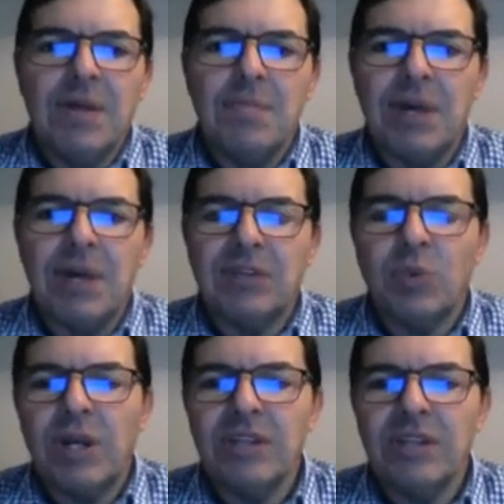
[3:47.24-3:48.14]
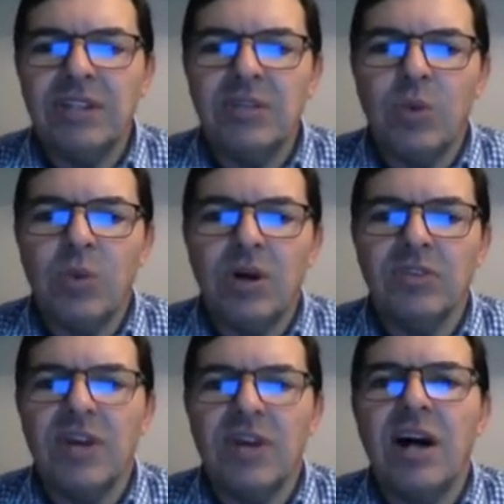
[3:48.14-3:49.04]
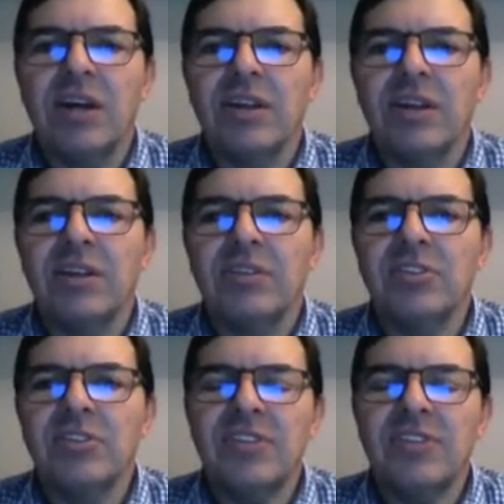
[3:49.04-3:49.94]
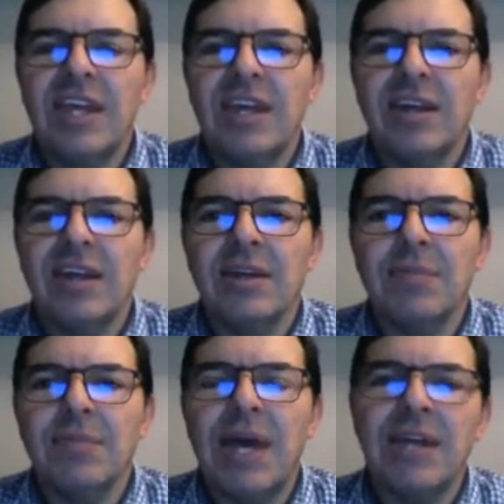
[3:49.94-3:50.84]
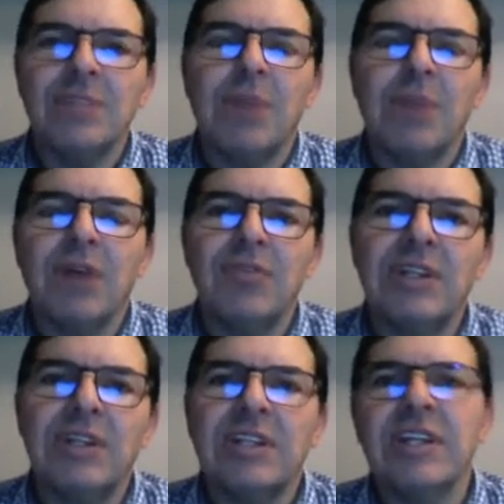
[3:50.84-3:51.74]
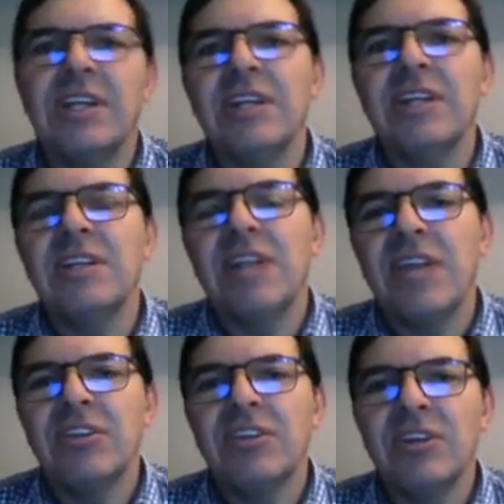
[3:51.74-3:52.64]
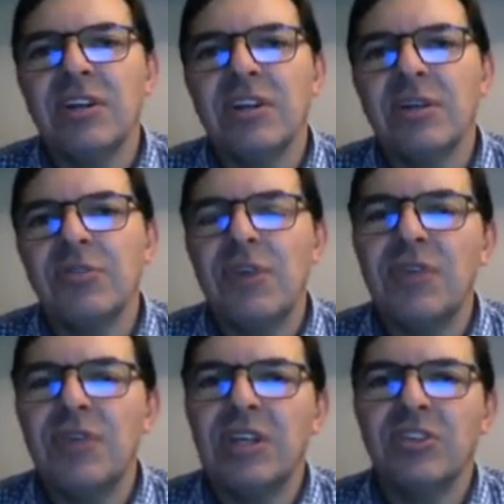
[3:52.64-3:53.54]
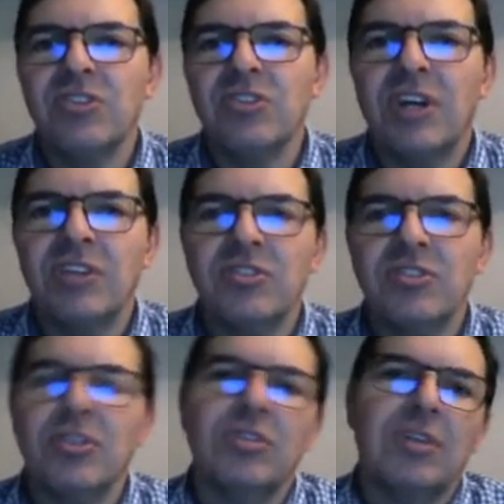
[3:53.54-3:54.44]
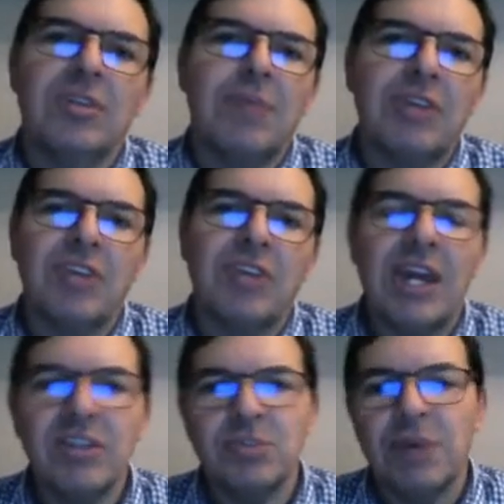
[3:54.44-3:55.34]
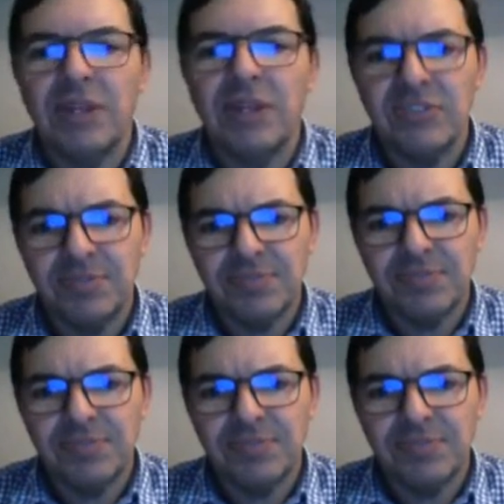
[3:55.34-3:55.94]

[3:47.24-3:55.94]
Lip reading: But what I did was I just added my affiliate link in another traffic exchange, not Hashing Ad Space,